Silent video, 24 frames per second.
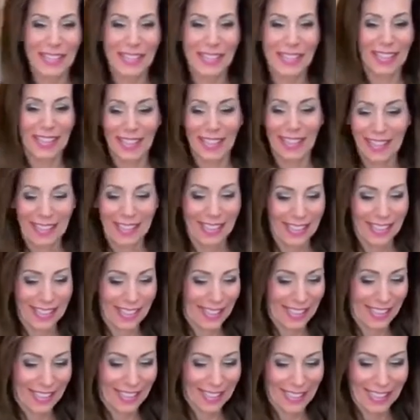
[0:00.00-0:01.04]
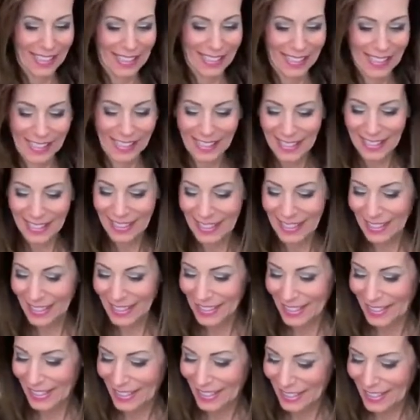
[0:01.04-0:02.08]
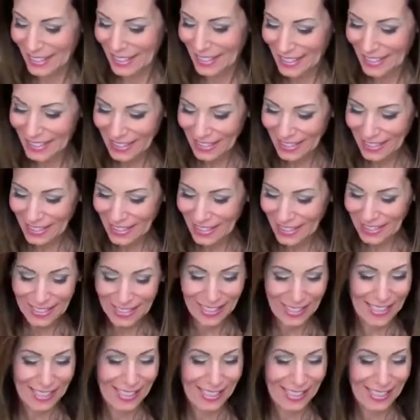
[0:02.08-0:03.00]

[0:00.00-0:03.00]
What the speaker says: Nothing is said.